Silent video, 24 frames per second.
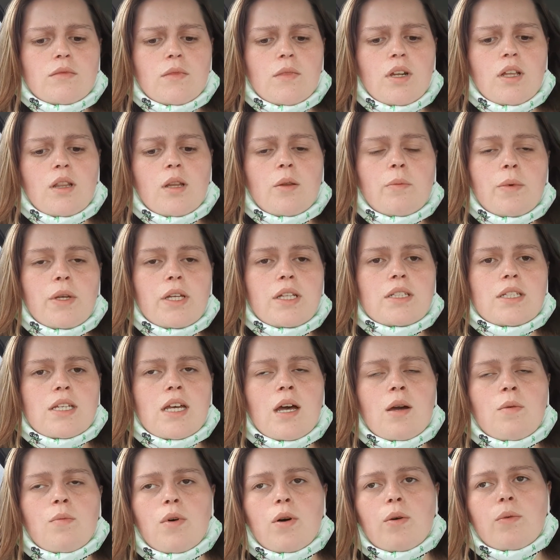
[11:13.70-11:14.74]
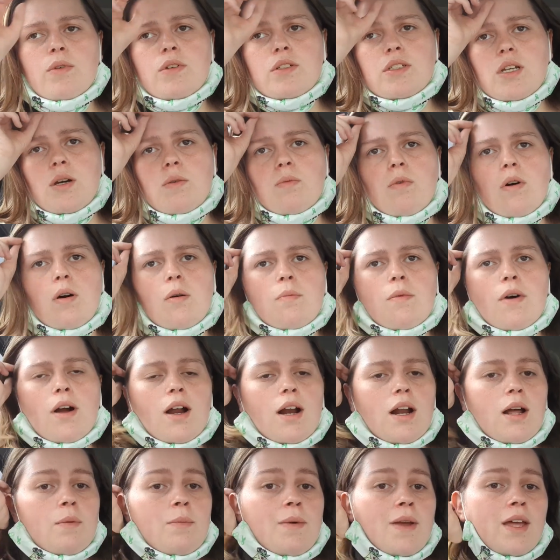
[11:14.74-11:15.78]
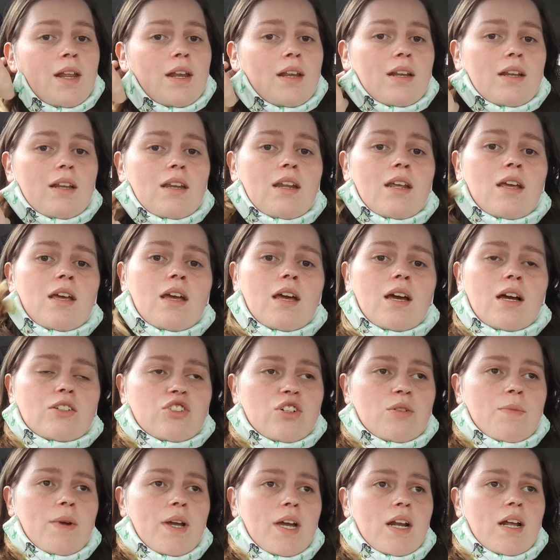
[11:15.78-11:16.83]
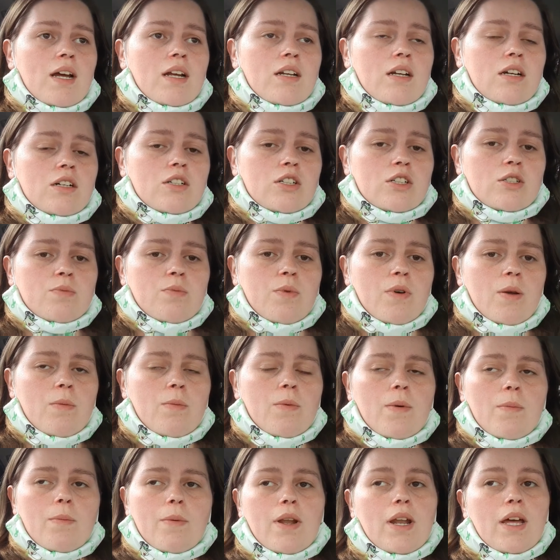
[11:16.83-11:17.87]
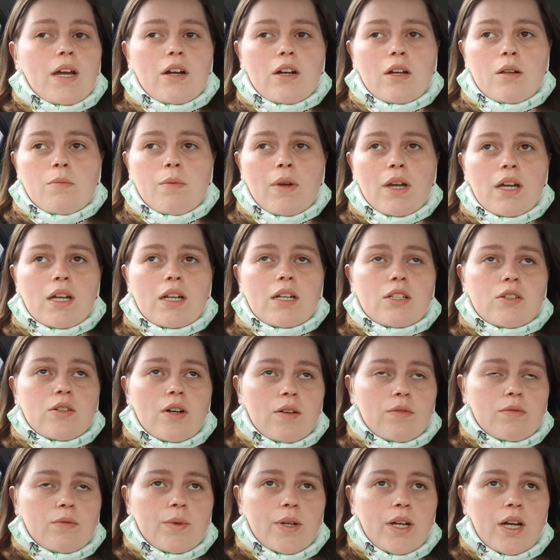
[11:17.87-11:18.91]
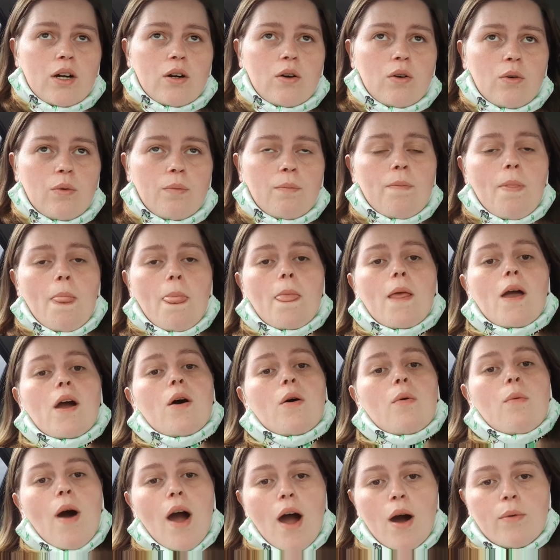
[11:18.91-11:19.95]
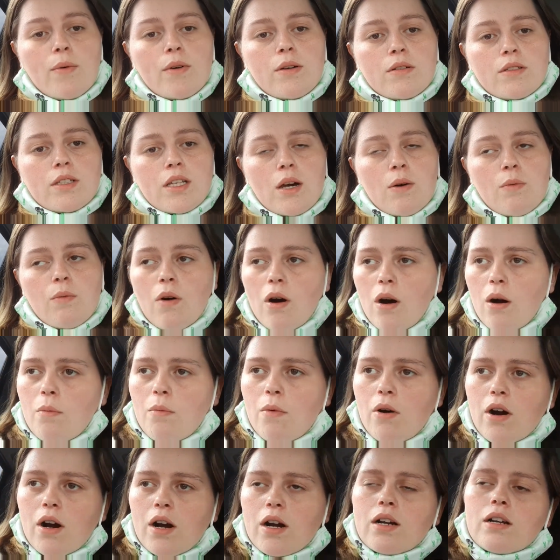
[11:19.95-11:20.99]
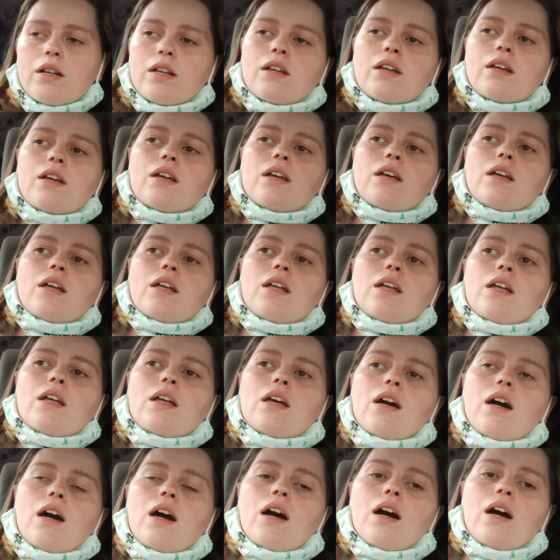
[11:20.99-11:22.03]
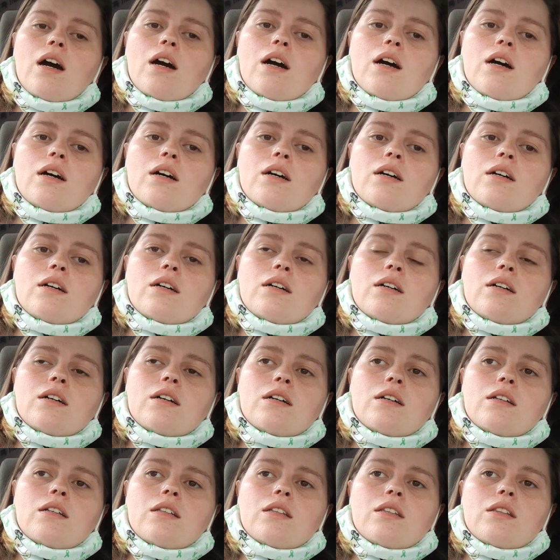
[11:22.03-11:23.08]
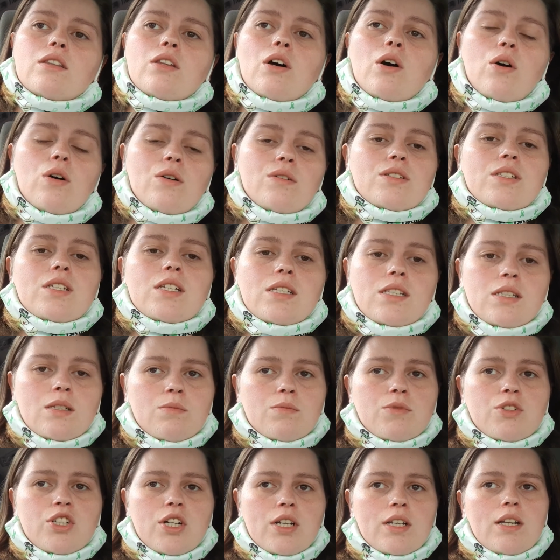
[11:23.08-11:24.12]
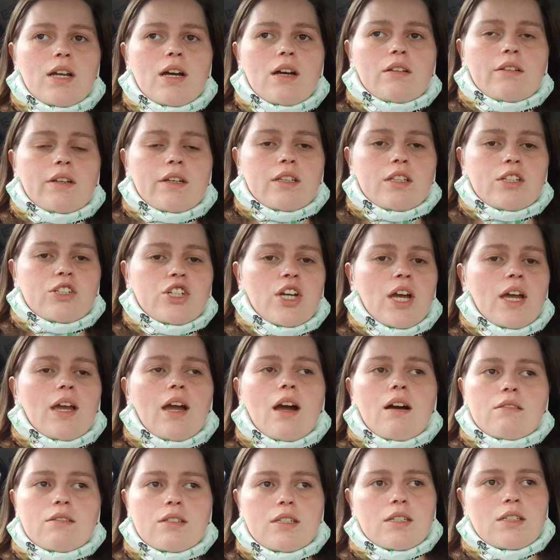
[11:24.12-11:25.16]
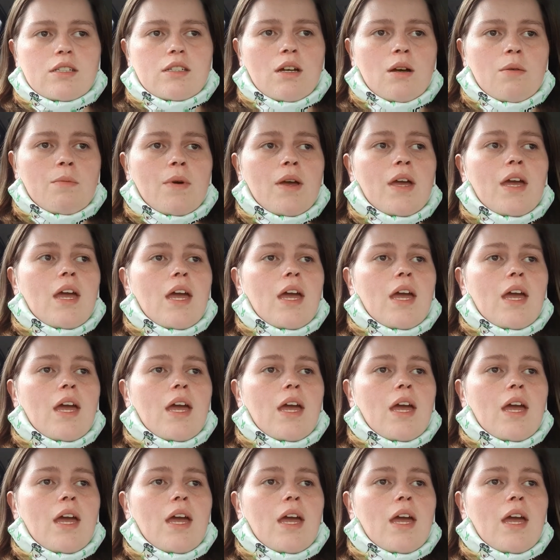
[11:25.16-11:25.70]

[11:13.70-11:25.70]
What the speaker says: in the meantime, while we was at Walmart, I tried to make an eye doctor's appointment, but I couldn't make it until after we got home. While we was at Walmart, the whole system shut down, like the checkout system.